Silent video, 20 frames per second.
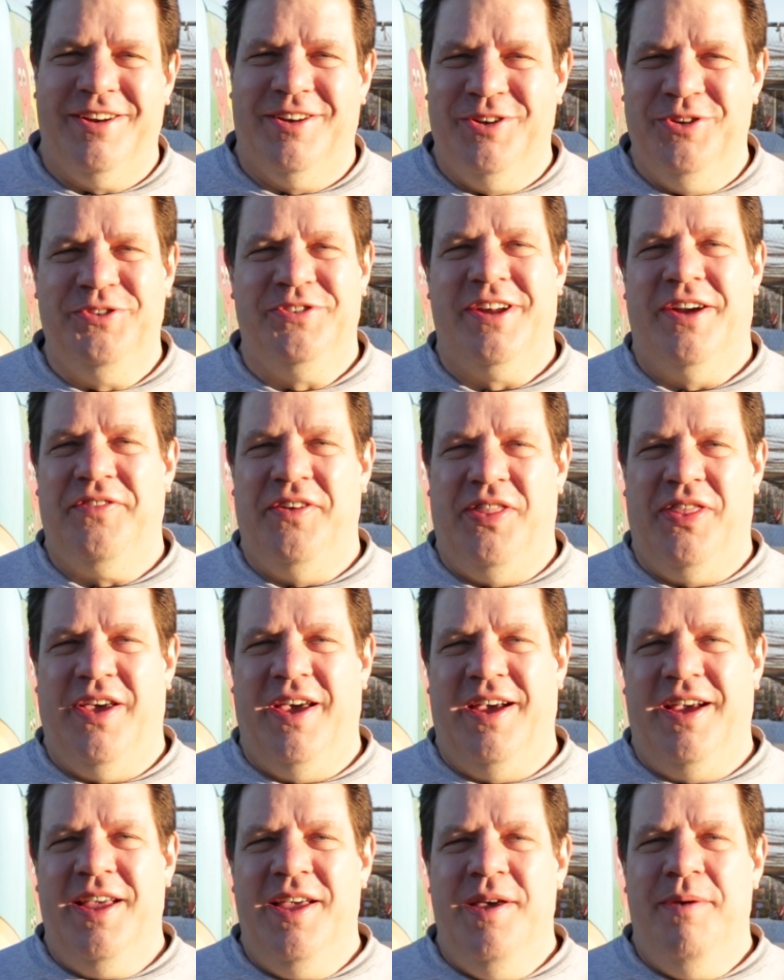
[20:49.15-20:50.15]
to lose
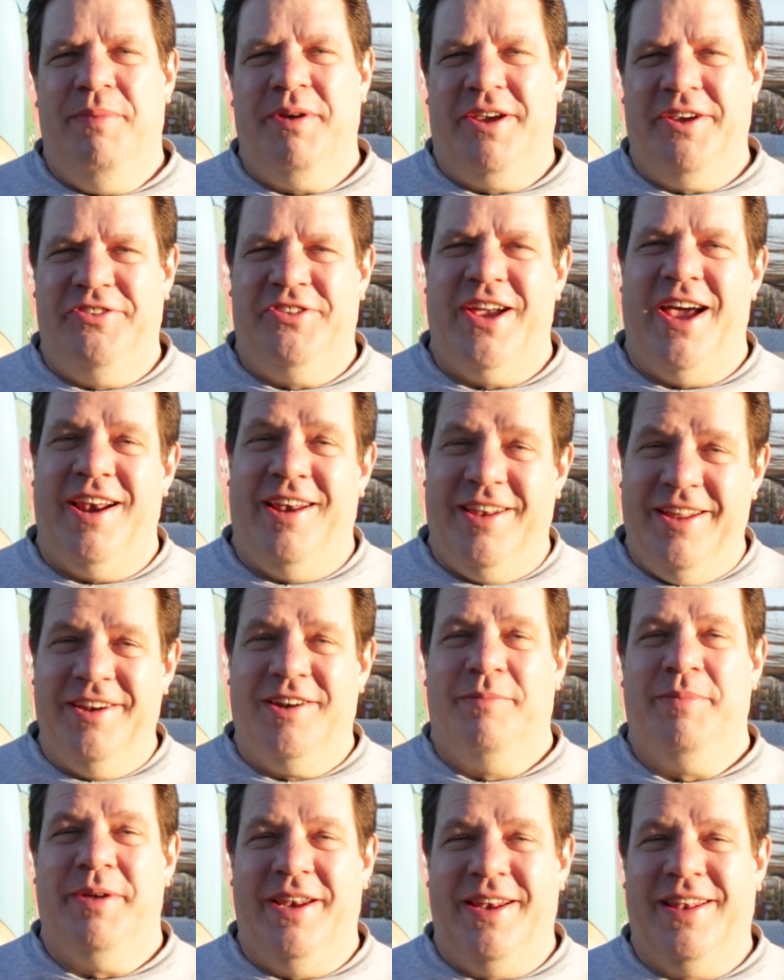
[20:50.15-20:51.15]
everything because you got a
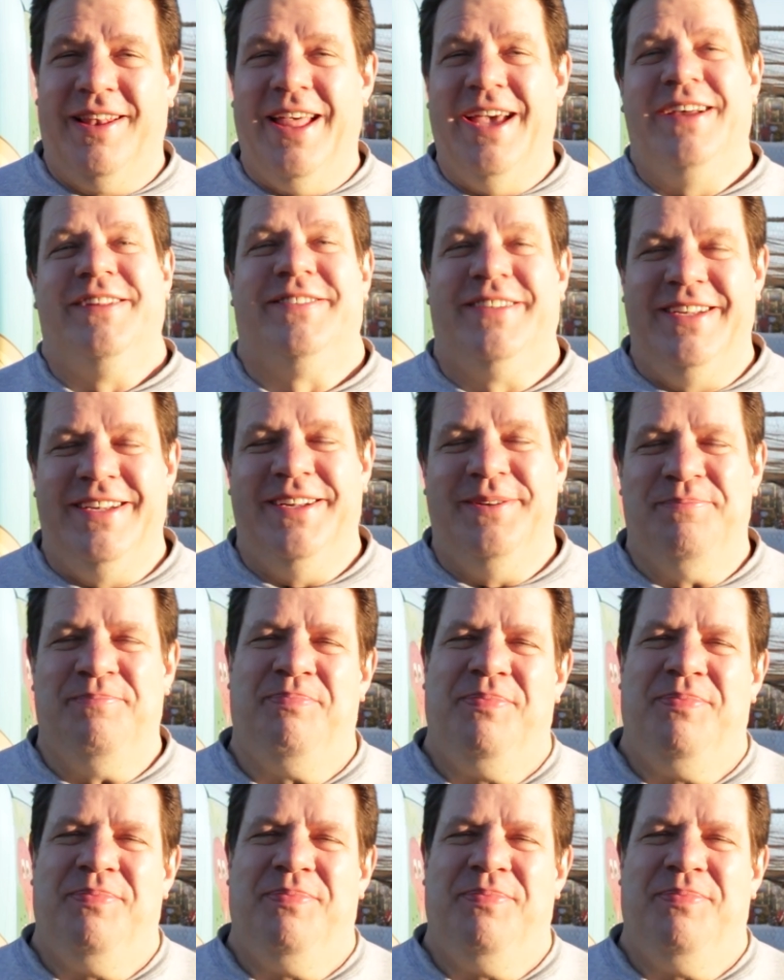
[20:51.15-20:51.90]
little bit lazy.